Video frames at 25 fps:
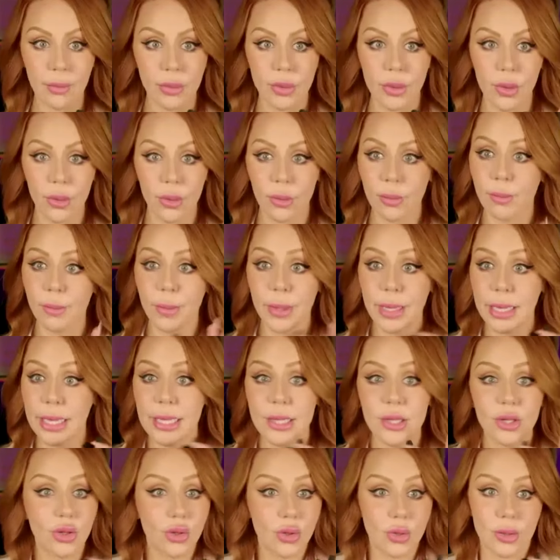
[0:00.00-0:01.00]
soon. But he's
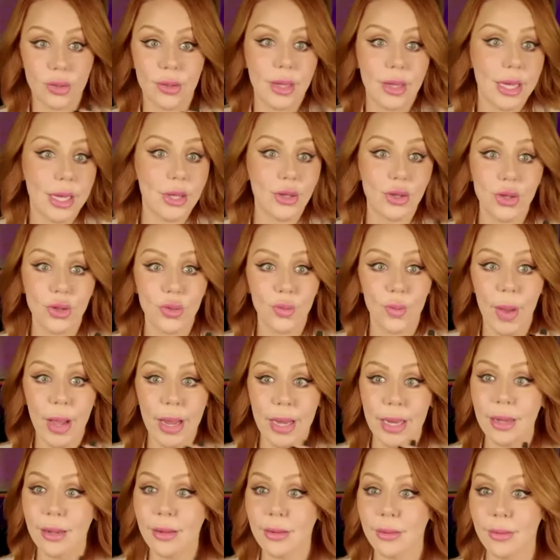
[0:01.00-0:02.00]
they just, were friends. They got